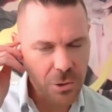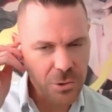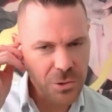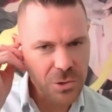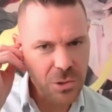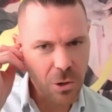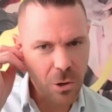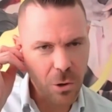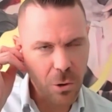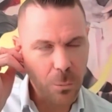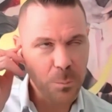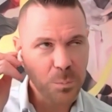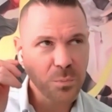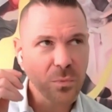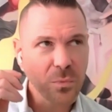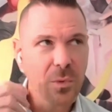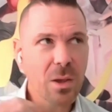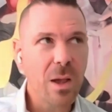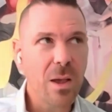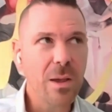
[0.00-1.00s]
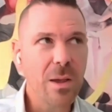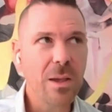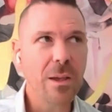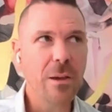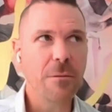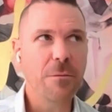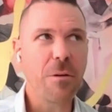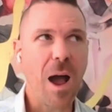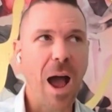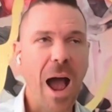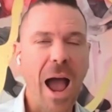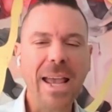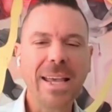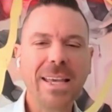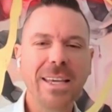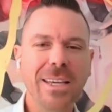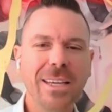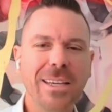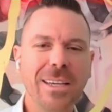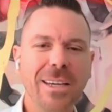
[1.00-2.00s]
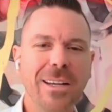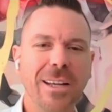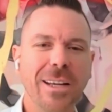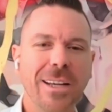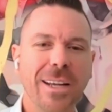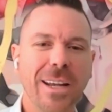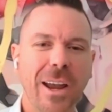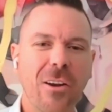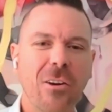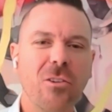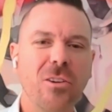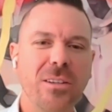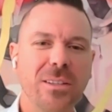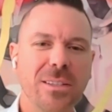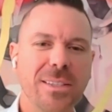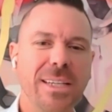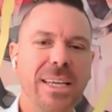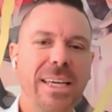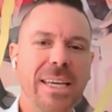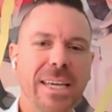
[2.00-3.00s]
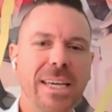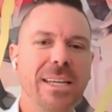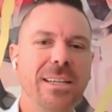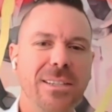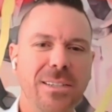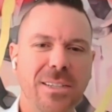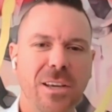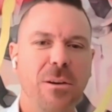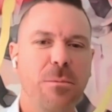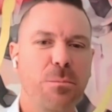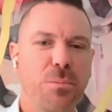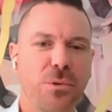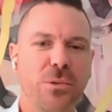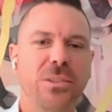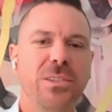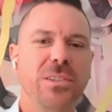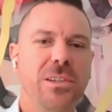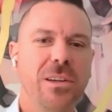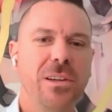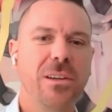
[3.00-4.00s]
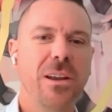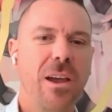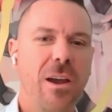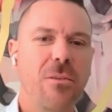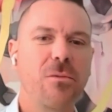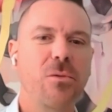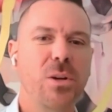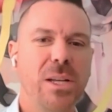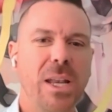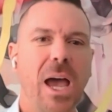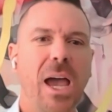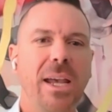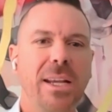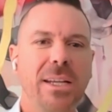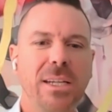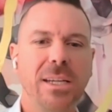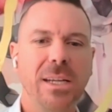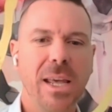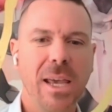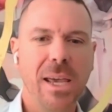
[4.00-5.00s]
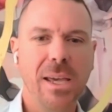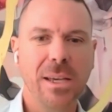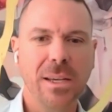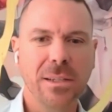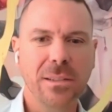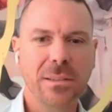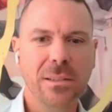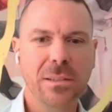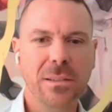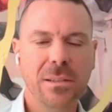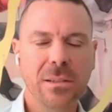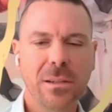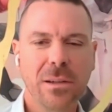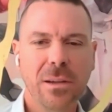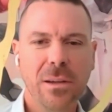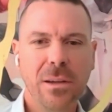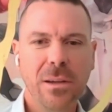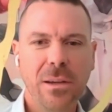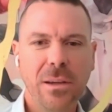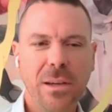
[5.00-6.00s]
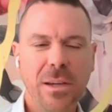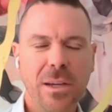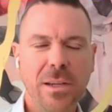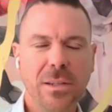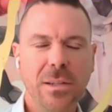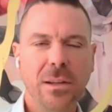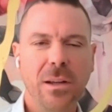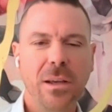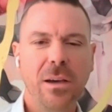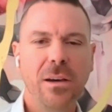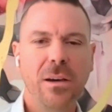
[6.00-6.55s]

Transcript: So if I can get a guaranteed 10% every 90 days and